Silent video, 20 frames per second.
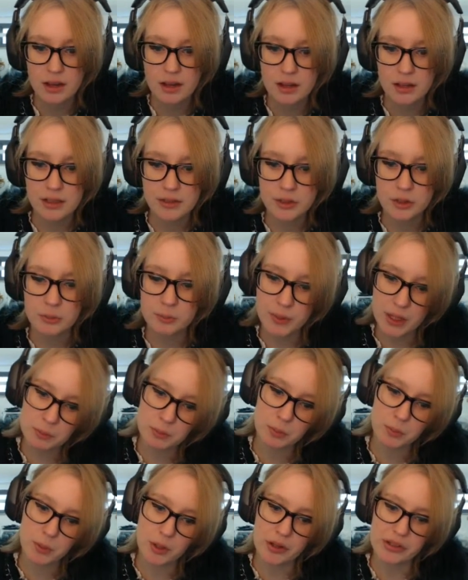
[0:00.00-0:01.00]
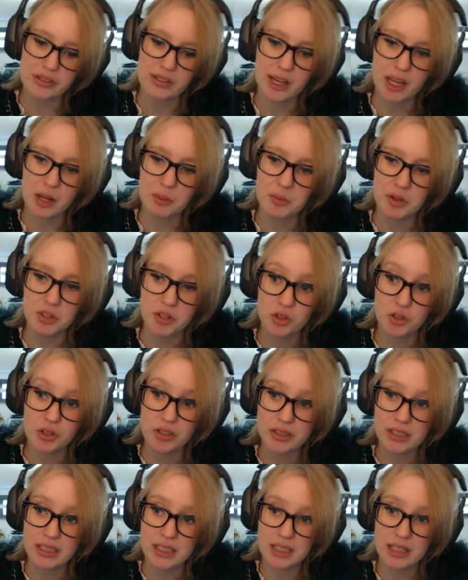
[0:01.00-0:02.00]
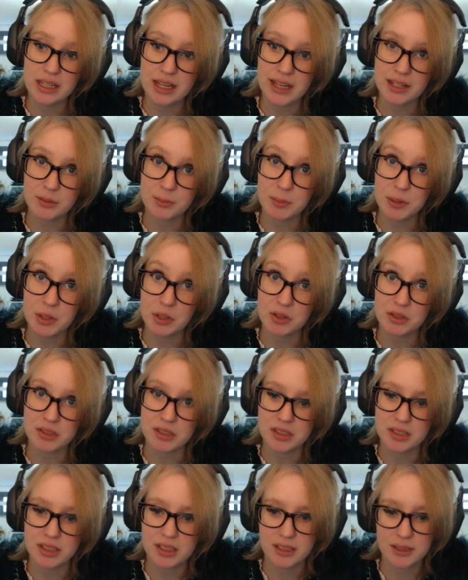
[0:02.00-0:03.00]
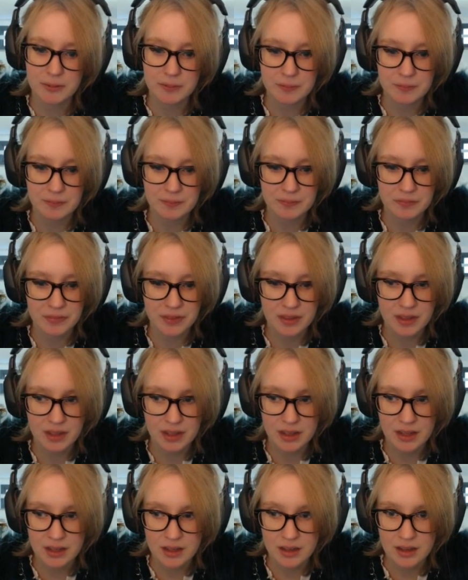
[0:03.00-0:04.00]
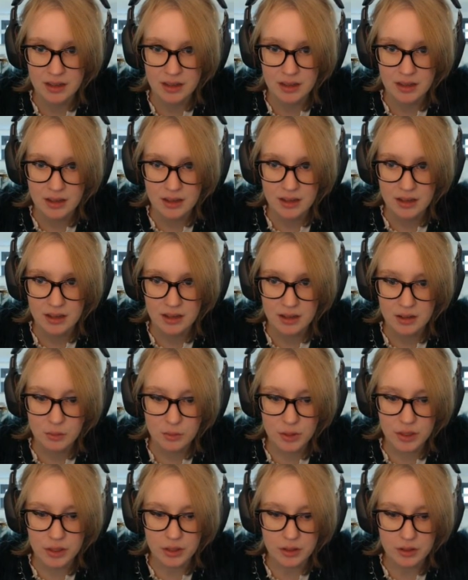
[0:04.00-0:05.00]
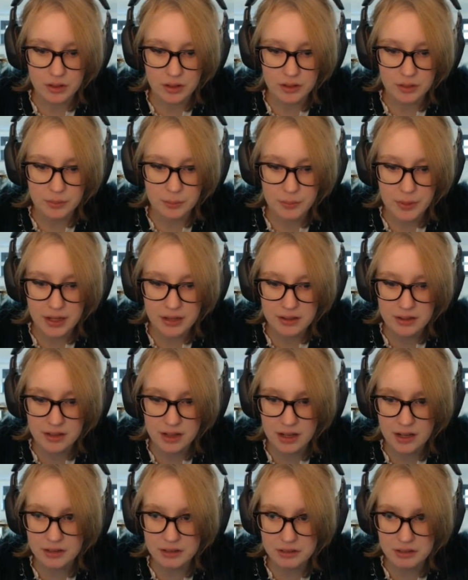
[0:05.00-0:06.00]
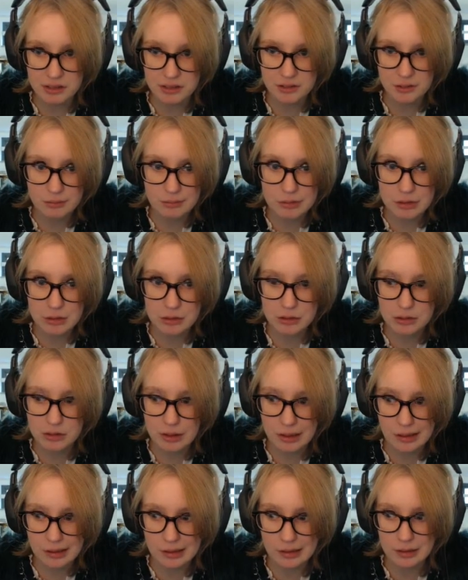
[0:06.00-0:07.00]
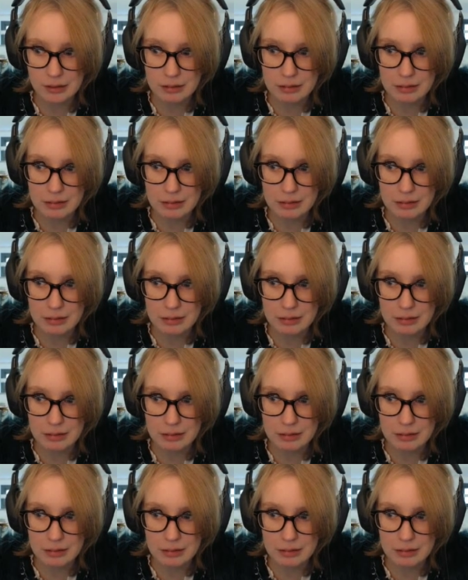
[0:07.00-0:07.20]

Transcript: Little paper boat, take me to the sea and beyond. Oh my god, pink slash, just, just take it.